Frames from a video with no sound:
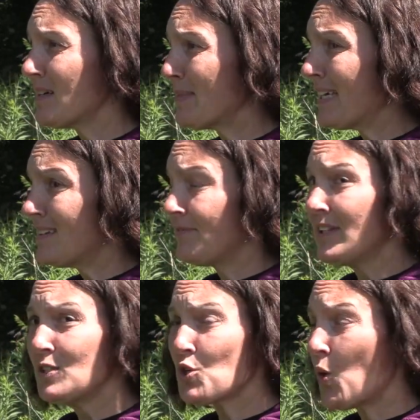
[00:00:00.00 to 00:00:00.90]
I'm like, the
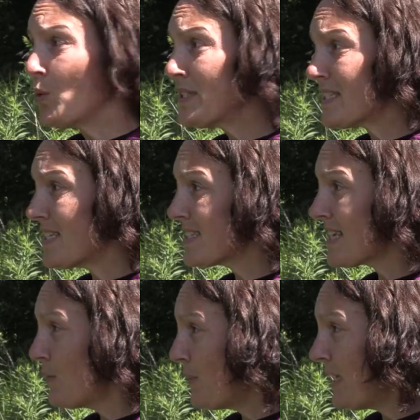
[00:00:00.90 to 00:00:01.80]
village owns this.
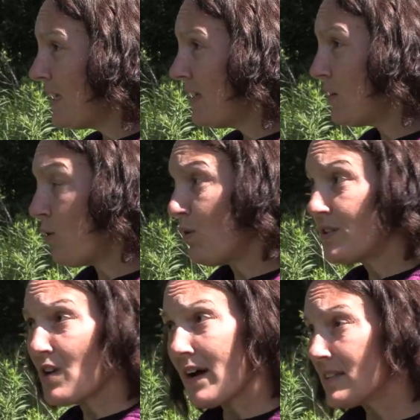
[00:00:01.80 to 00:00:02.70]
Can we go
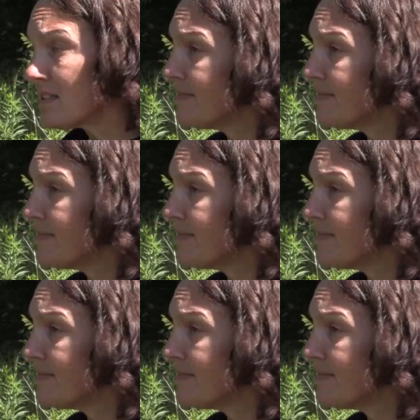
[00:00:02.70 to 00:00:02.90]
and talk to